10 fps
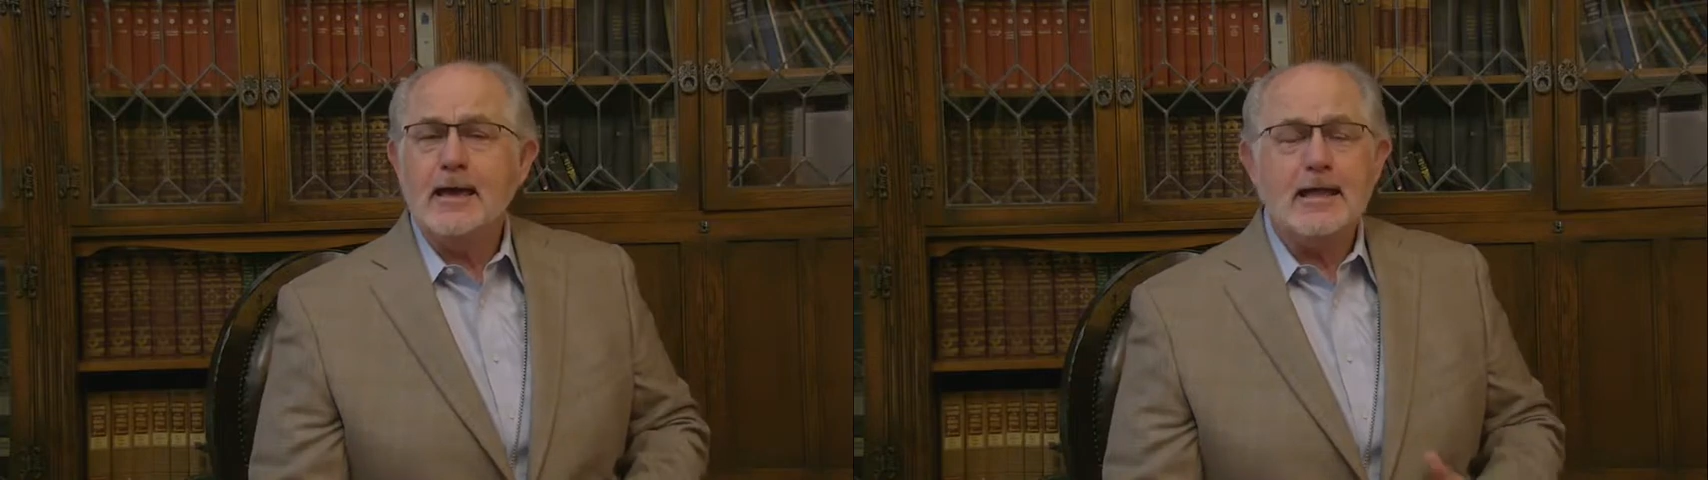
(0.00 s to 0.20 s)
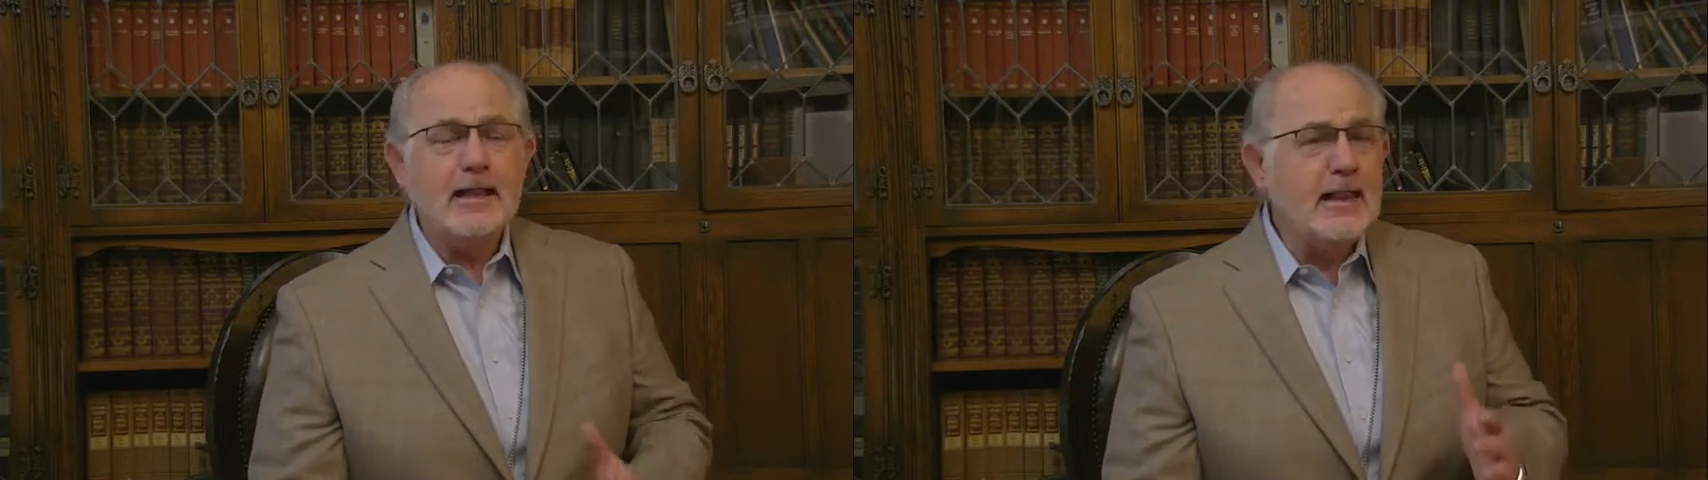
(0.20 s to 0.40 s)

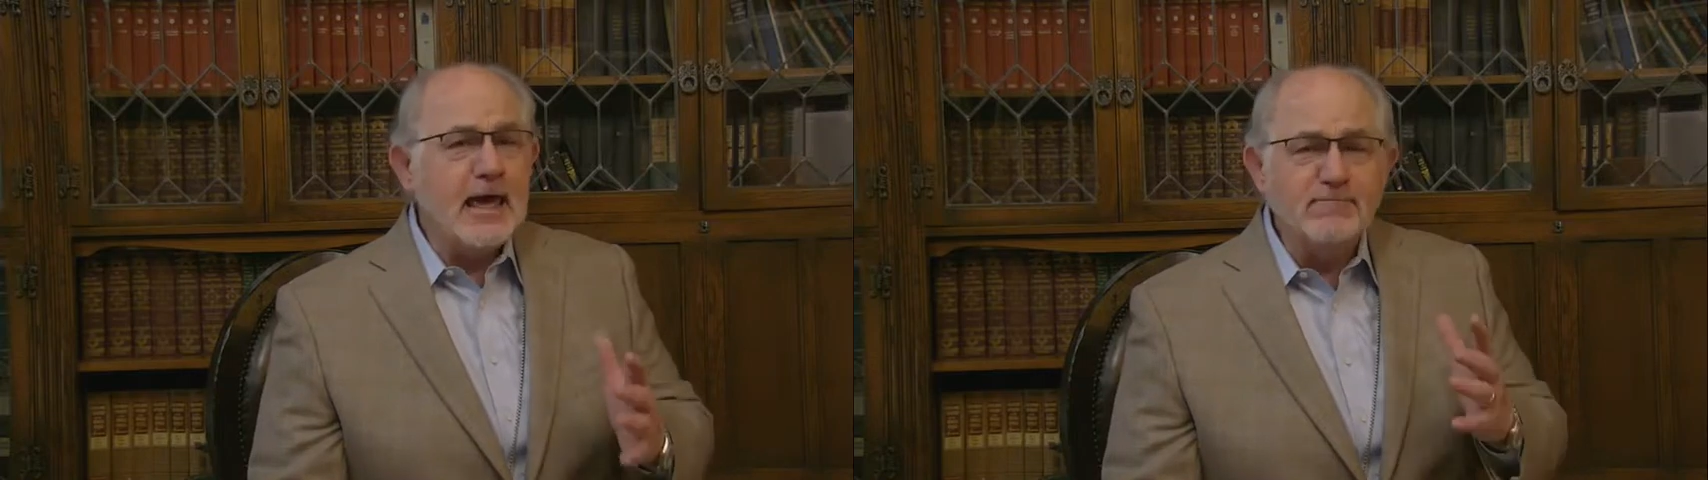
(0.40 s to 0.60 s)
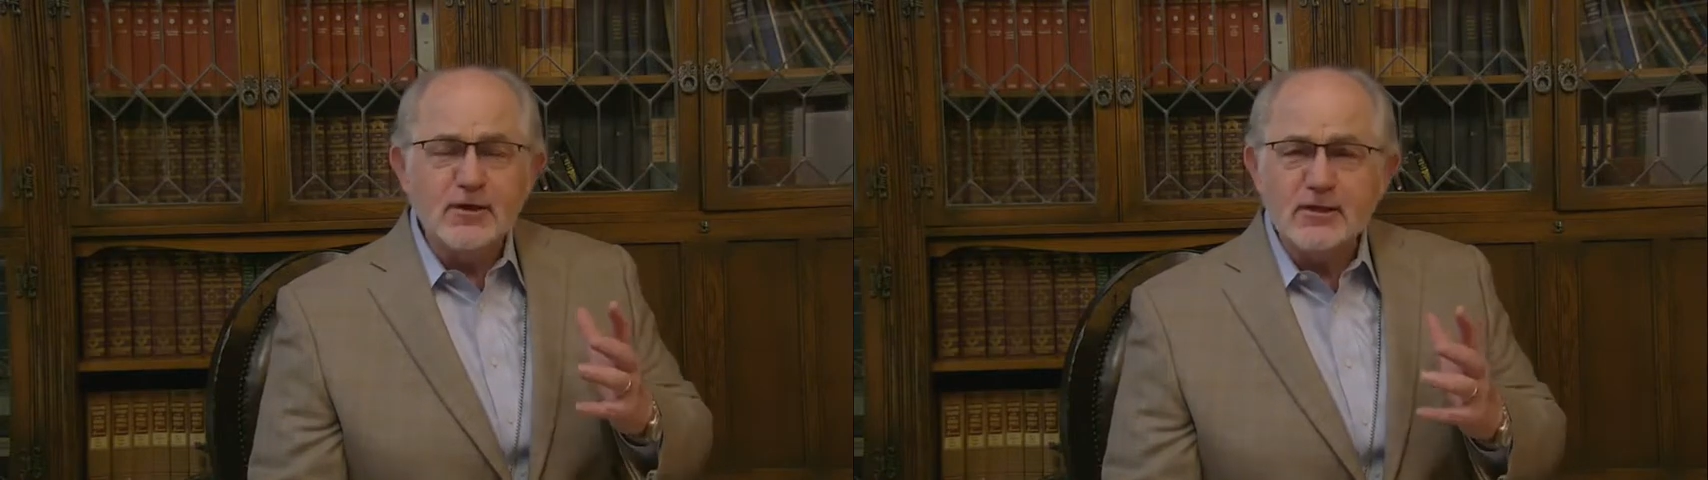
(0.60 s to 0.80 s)

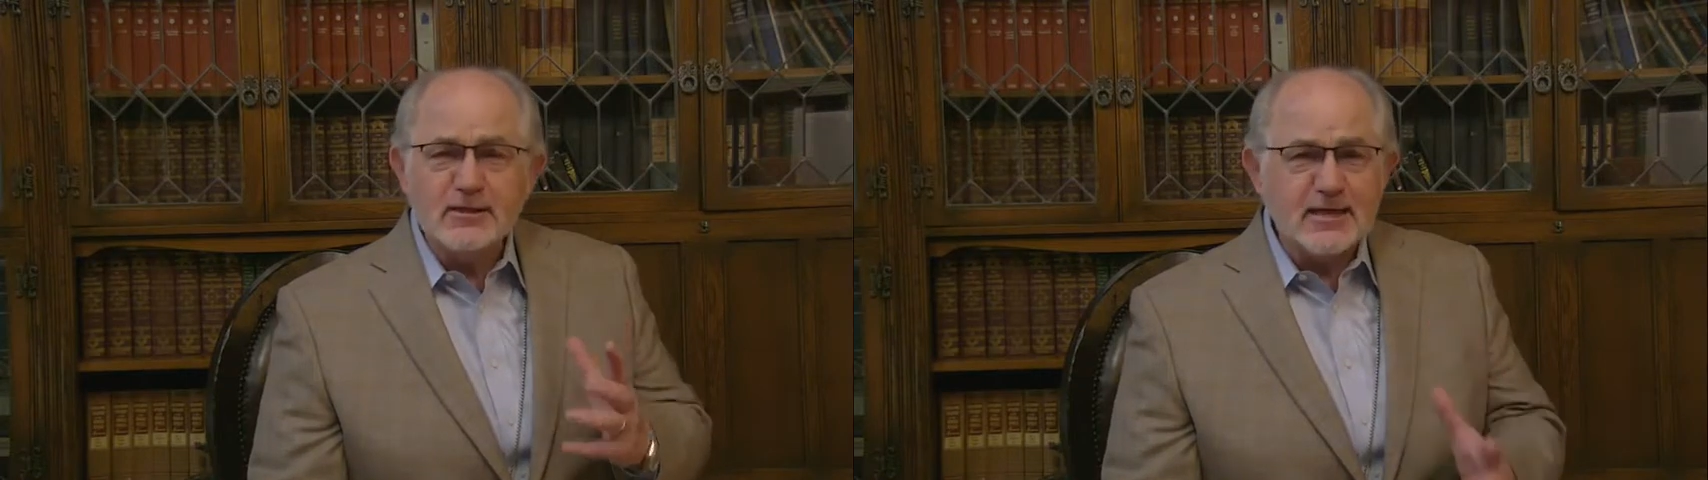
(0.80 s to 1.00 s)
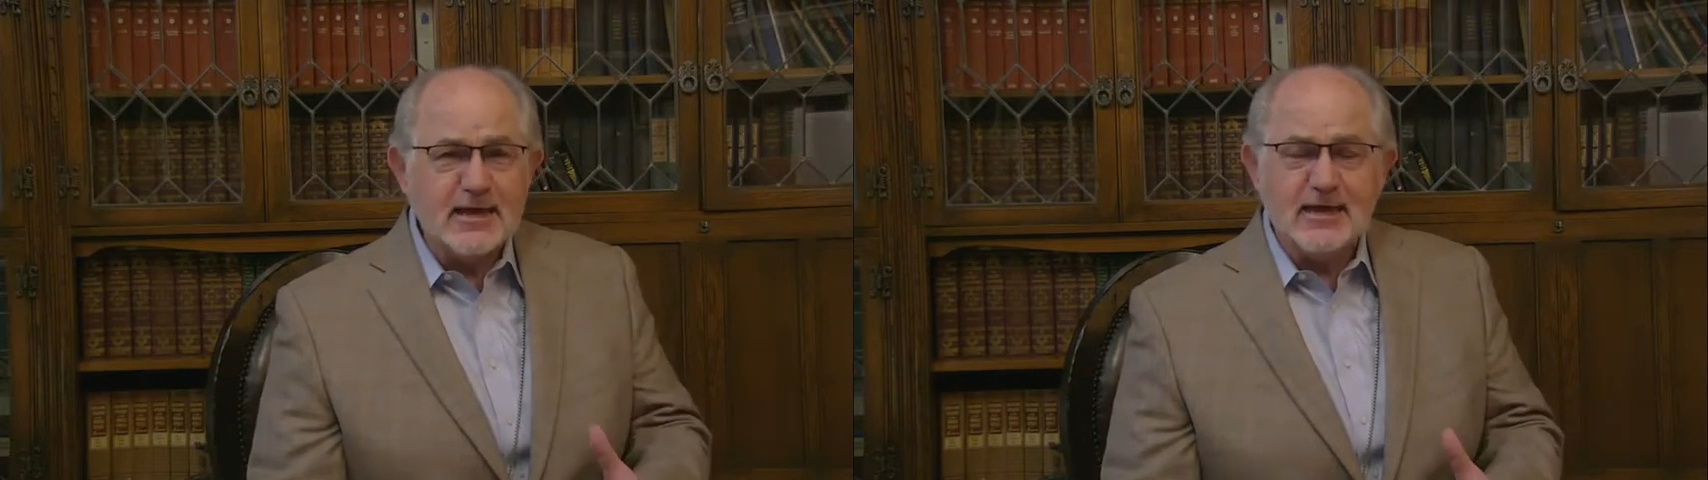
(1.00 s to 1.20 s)
Never
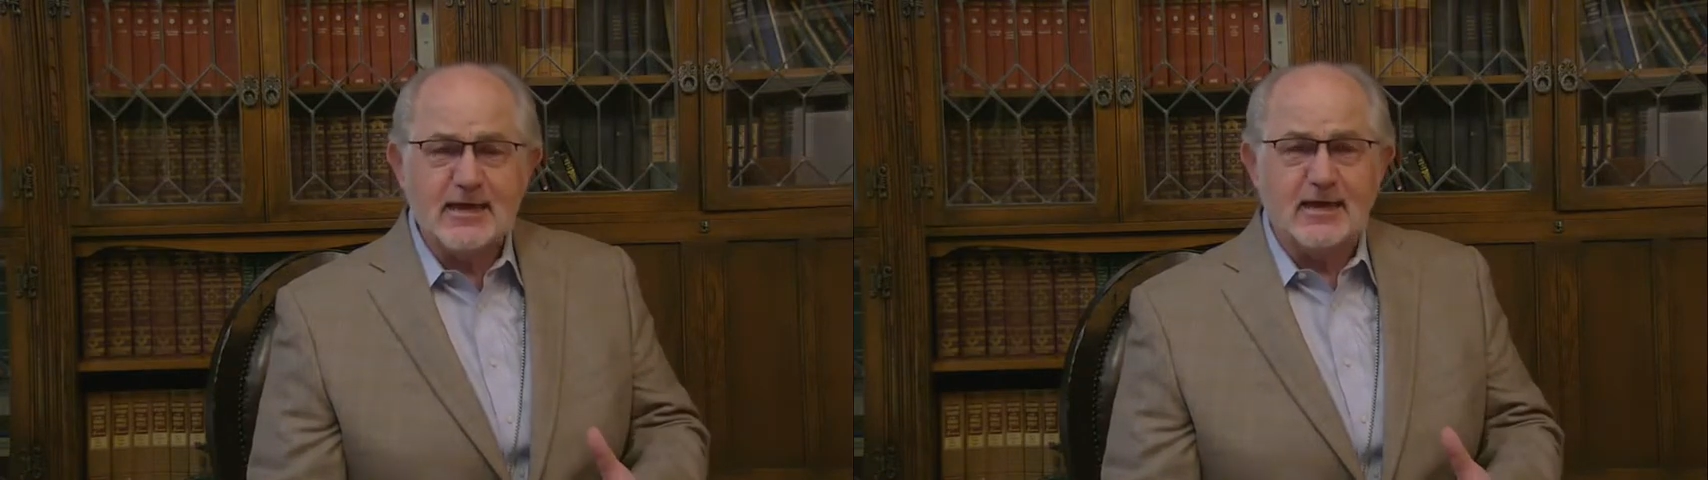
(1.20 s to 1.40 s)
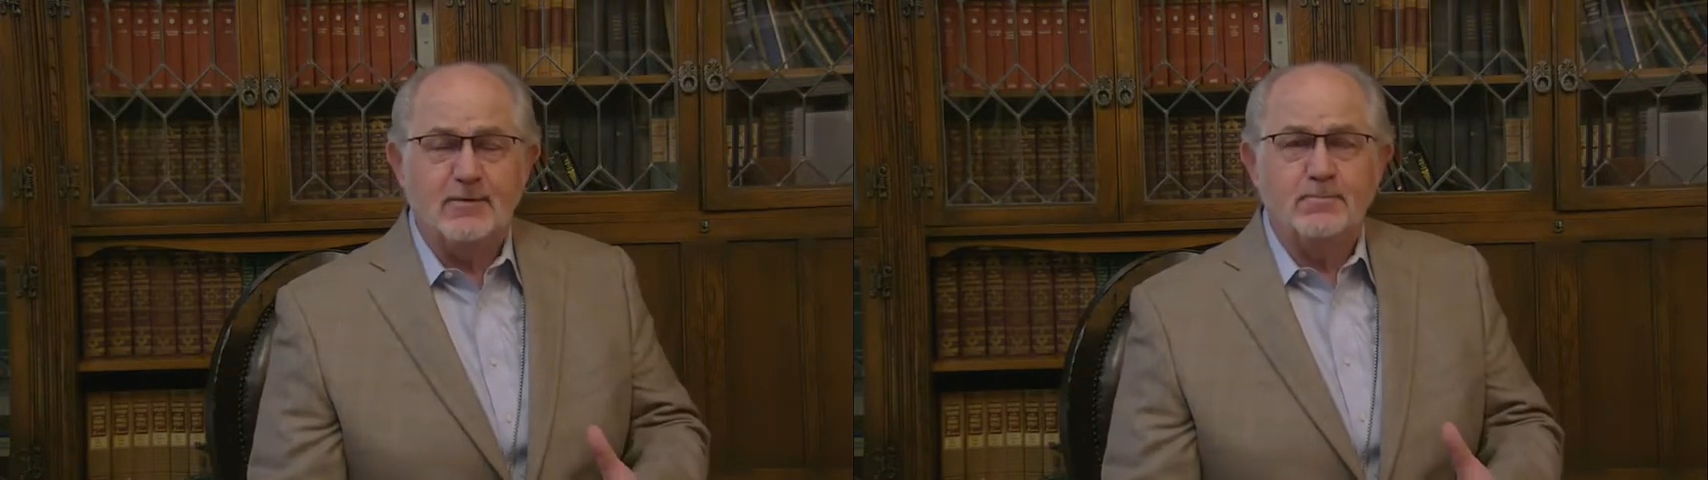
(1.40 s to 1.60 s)

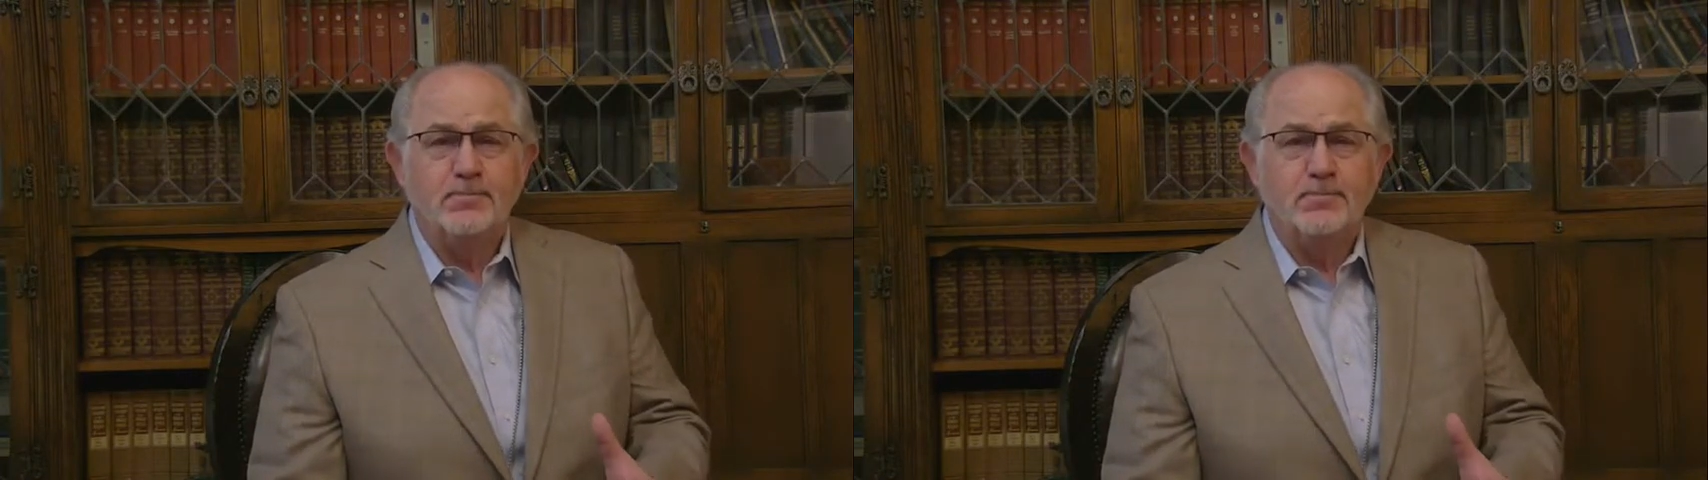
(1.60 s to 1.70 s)
thinking